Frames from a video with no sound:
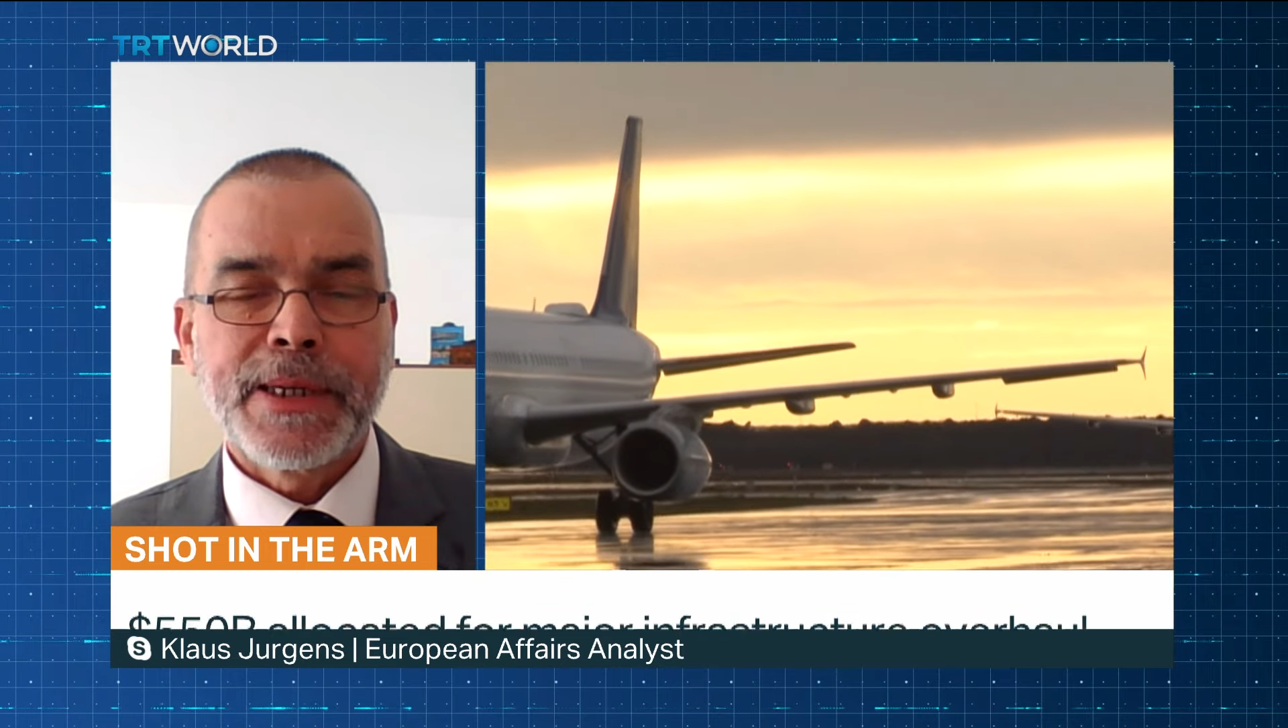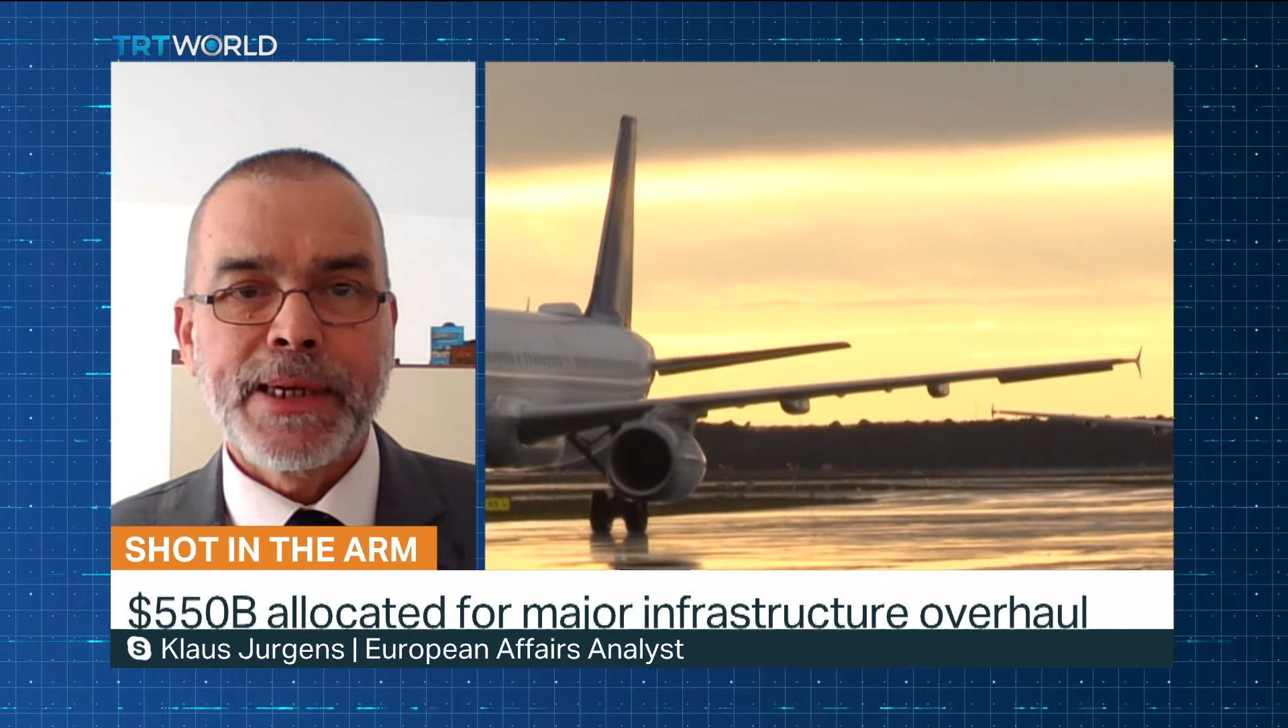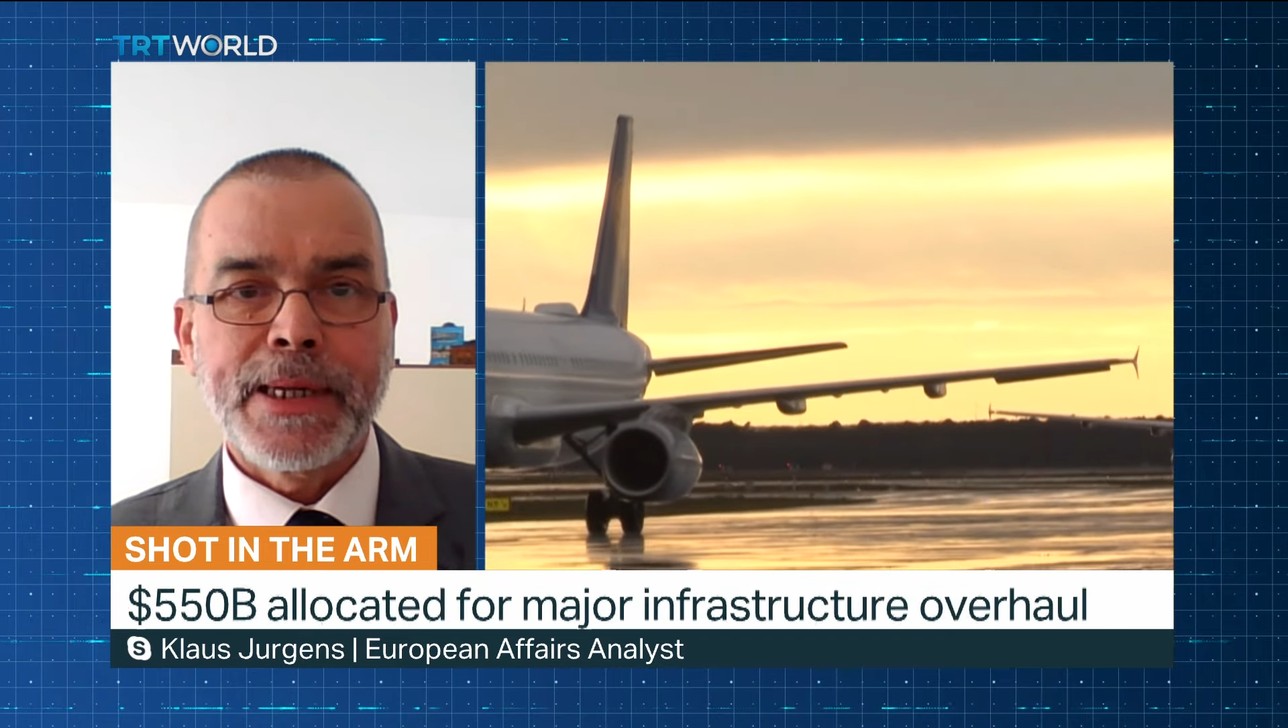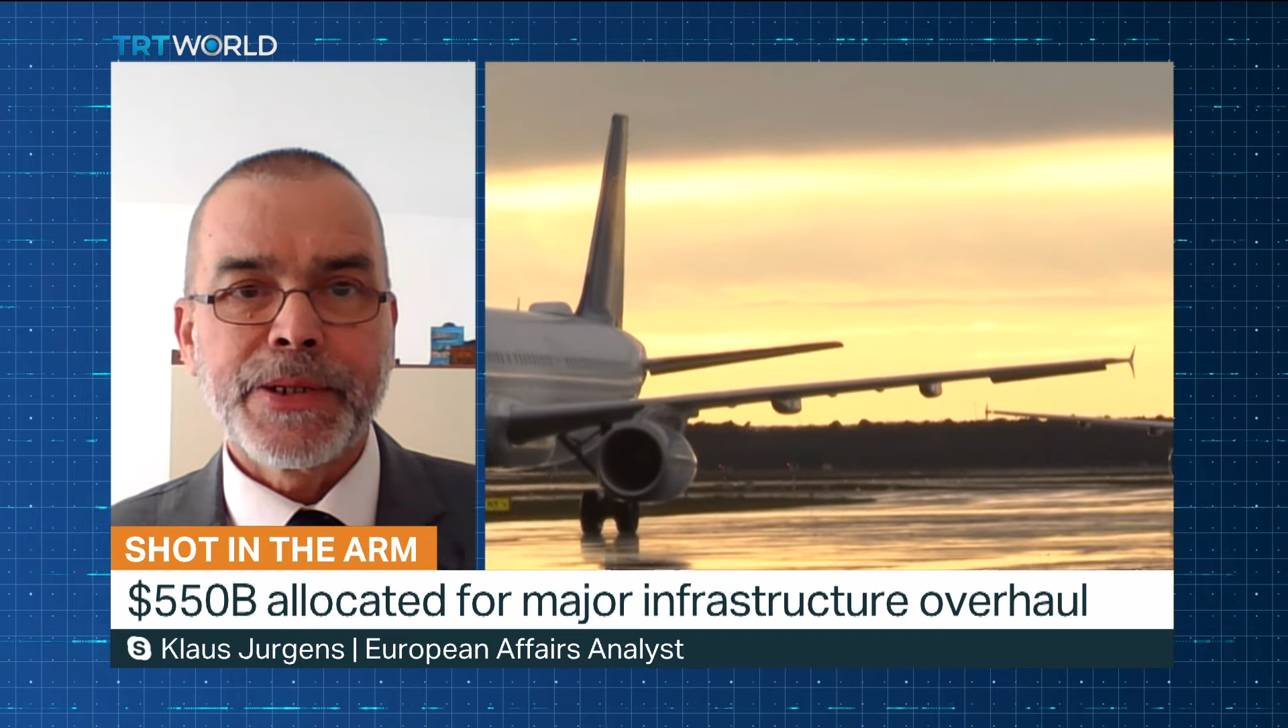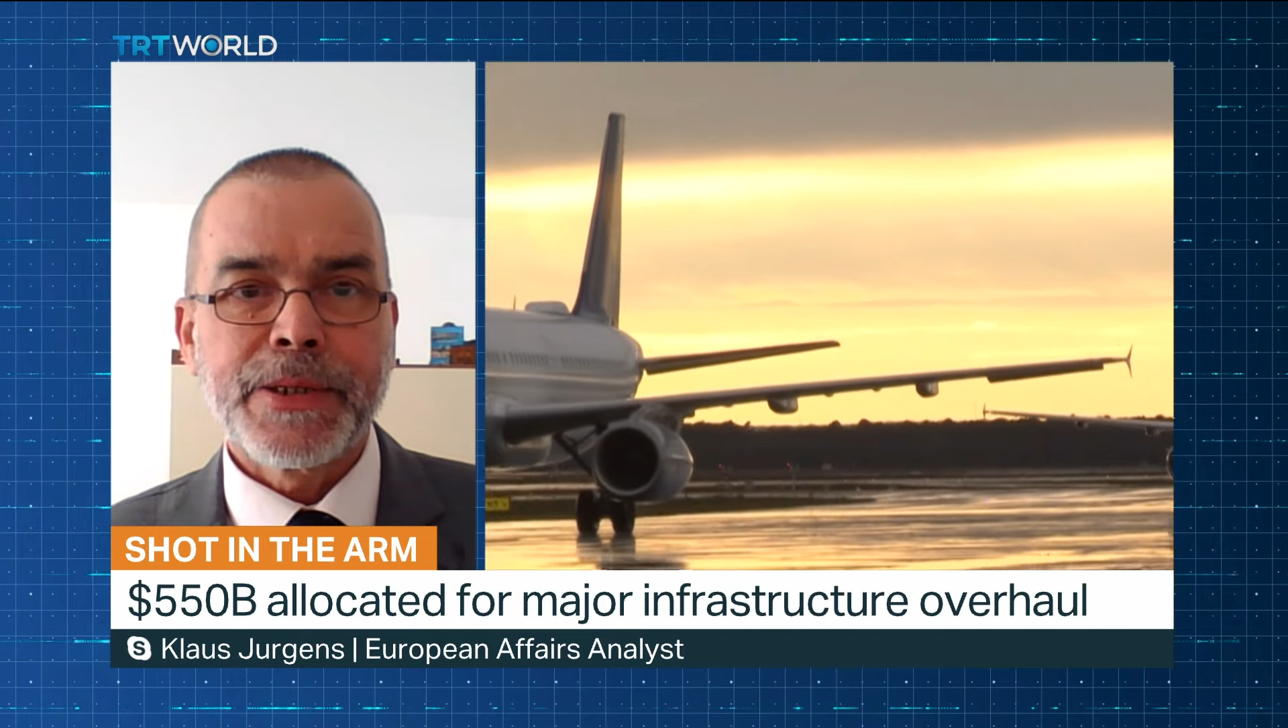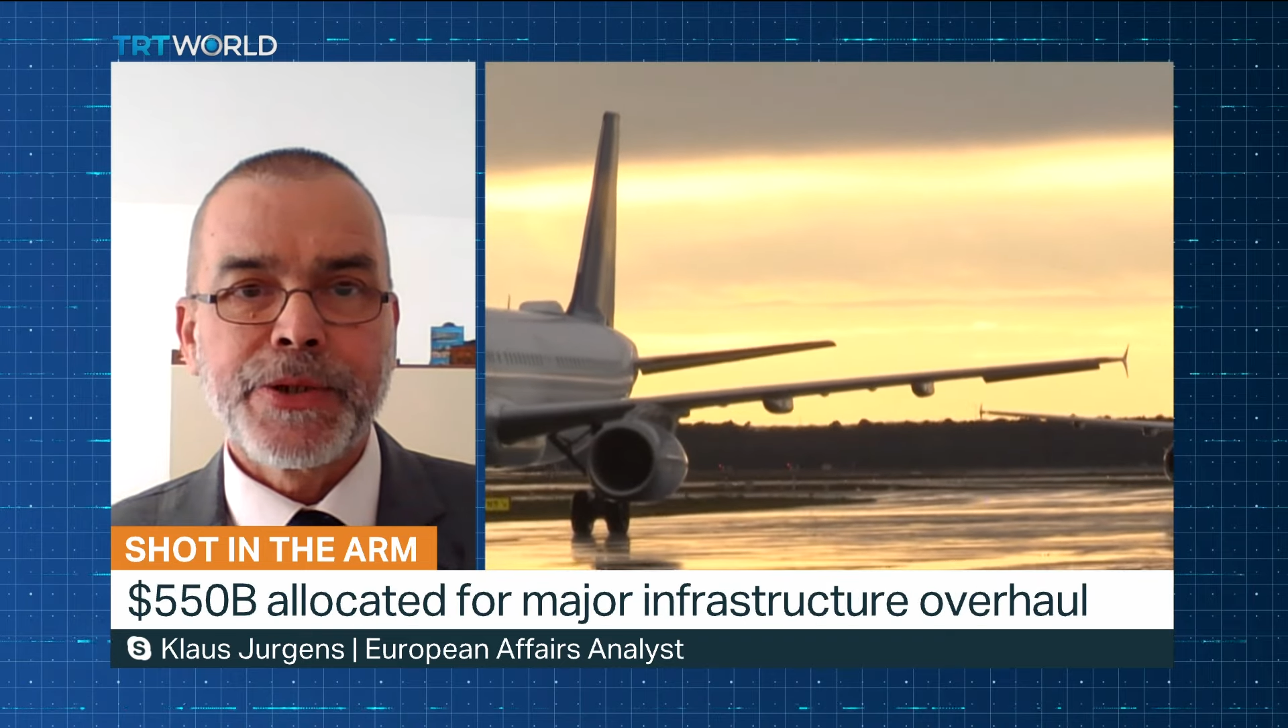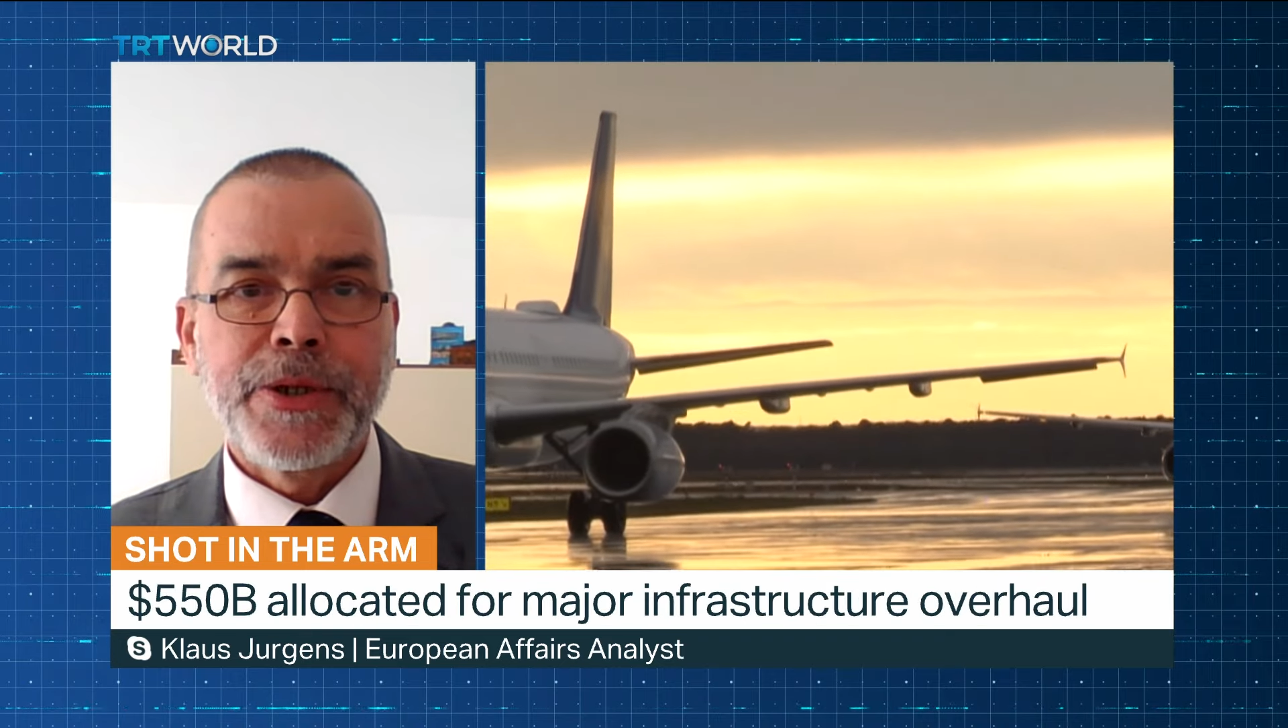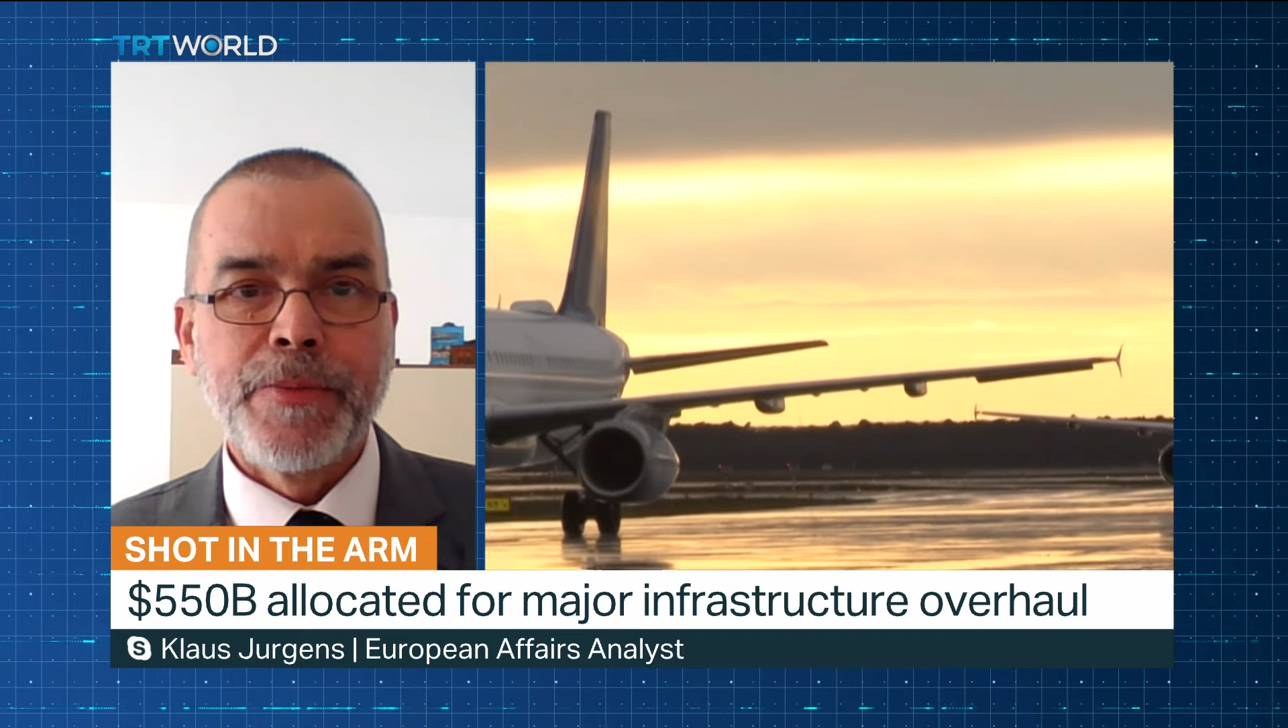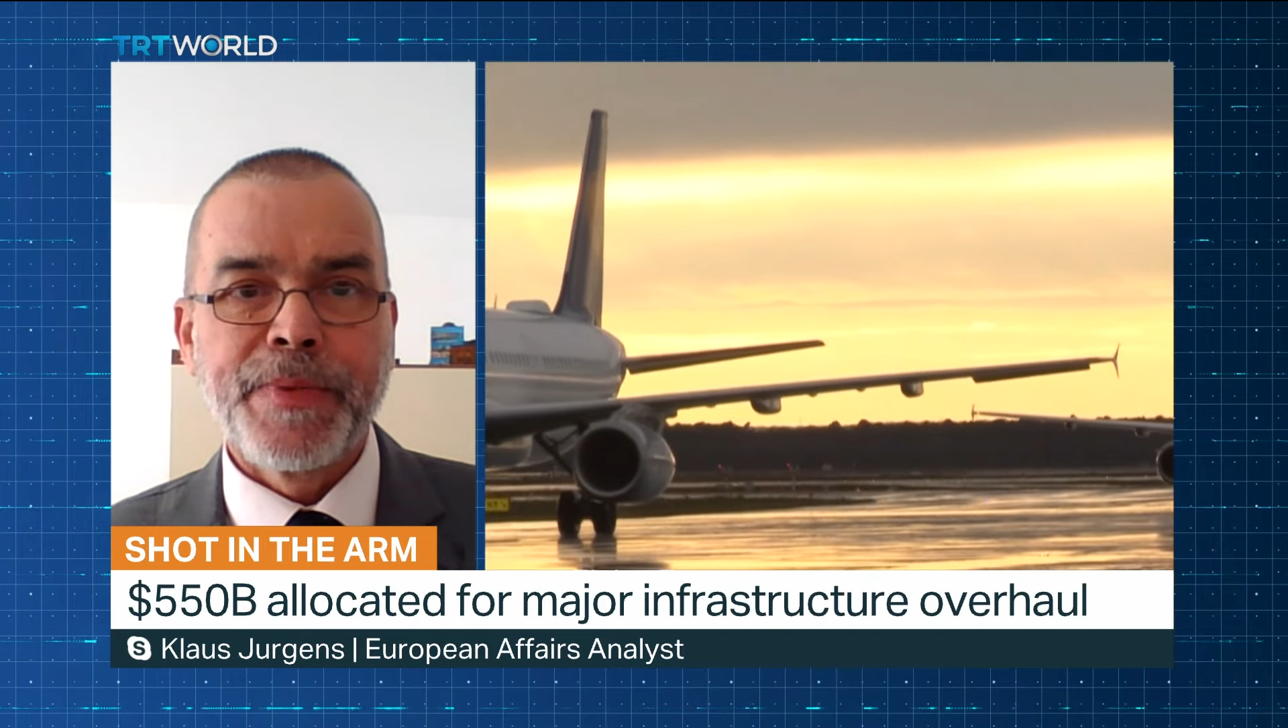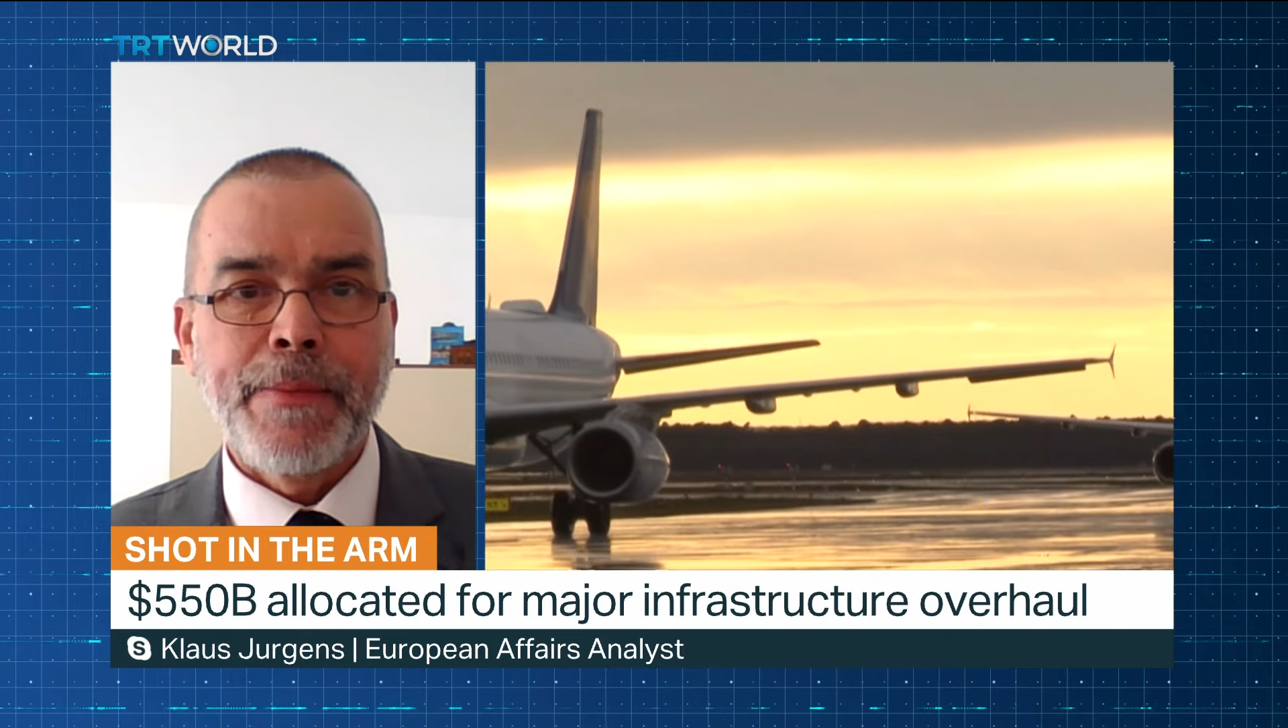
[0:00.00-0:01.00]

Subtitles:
but let's assume